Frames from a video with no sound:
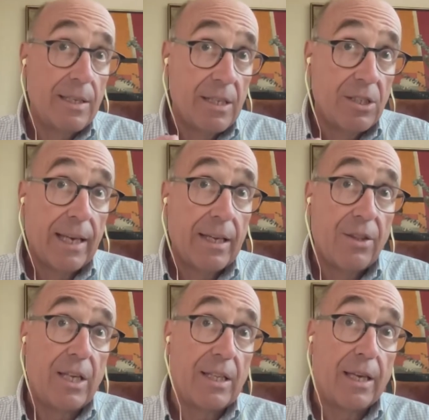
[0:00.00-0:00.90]
The
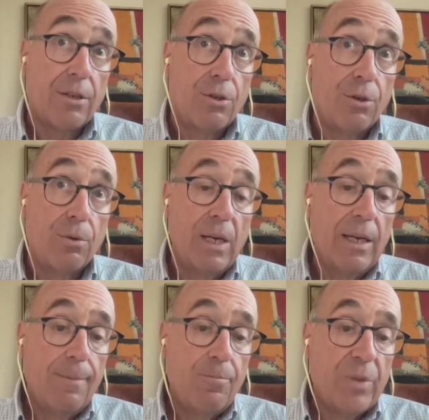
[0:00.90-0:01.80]
second thing they could do
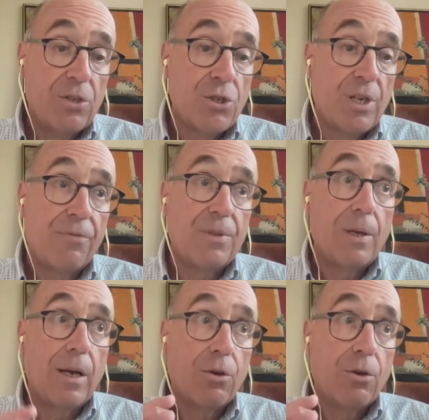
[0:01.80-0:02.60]
is shift